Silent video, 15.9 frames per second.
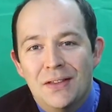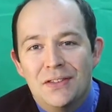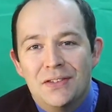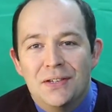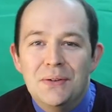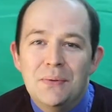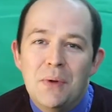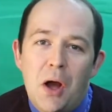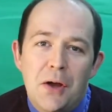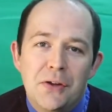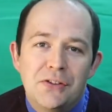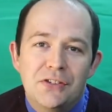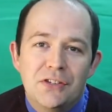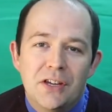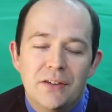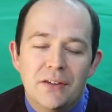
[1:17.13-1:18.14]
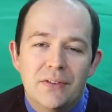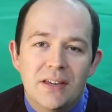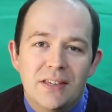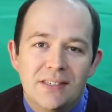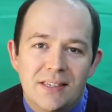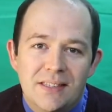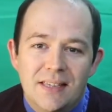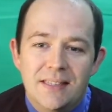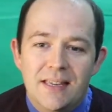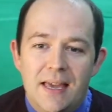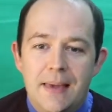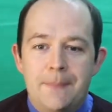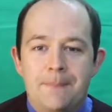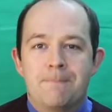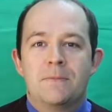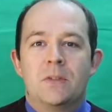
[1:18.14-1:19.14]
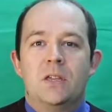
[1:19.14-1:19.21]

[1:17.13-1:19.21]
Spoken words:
to our service today.